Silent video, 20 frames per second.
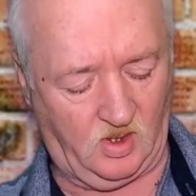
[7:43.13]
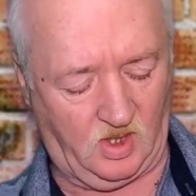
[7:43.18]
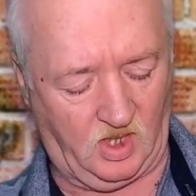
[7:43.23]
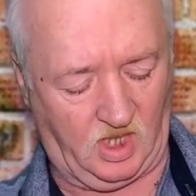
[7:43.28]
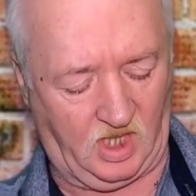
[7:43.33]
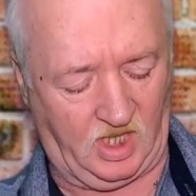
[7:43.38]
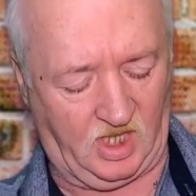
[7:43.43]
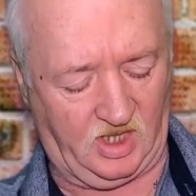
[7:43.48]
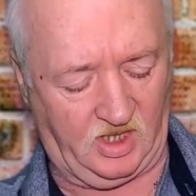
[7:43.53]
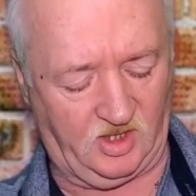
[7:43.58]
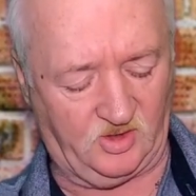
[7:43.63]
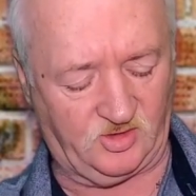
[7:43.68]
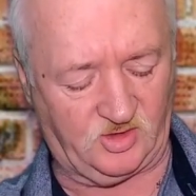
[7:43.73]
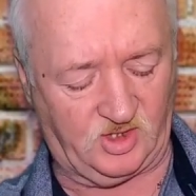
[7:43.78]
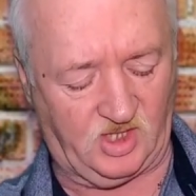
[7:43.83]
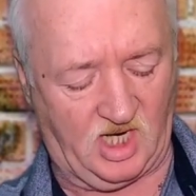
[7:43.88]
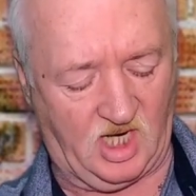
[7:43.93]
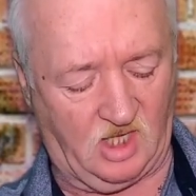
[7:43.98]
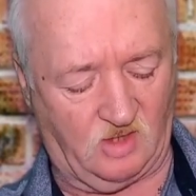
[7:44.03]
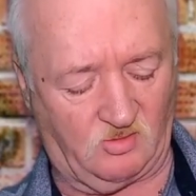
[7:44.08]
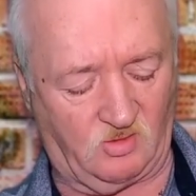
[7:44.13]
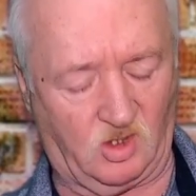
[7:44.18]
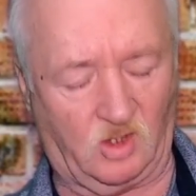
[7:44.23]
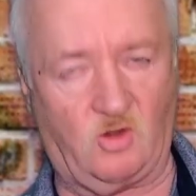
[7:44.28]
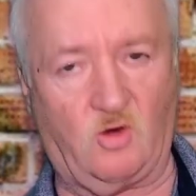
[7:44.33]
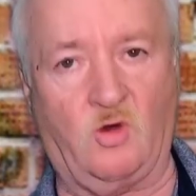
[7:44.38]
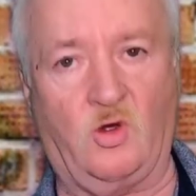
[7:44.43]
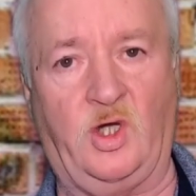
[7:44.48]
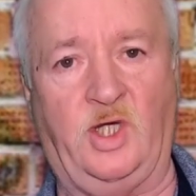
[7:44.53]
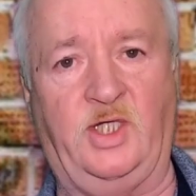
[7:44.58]
and it's now
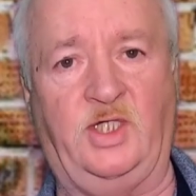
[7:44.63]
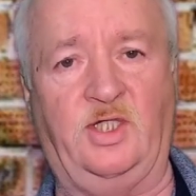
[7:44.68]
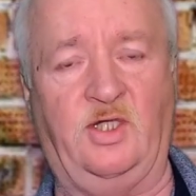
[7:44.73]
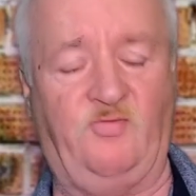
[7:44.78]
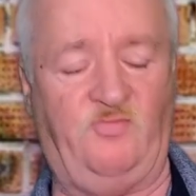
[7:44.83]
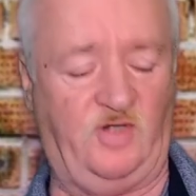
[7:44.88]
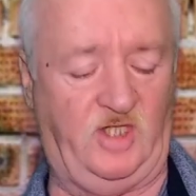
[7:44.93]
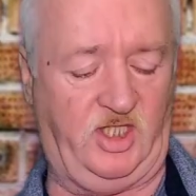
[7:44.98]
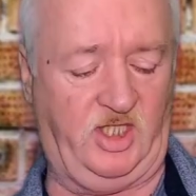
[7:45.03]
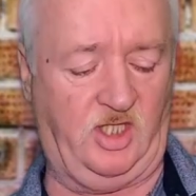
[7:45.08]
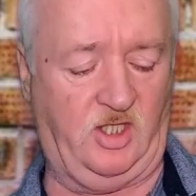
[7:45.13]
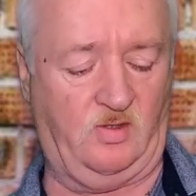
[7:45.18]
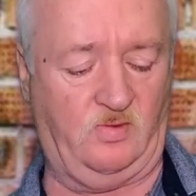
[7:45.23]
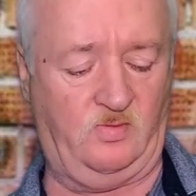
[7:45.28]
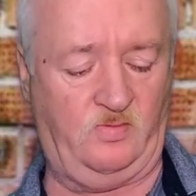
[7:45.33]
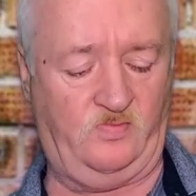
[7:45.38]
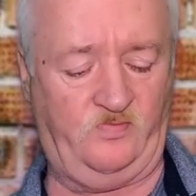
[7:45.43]
recording the video.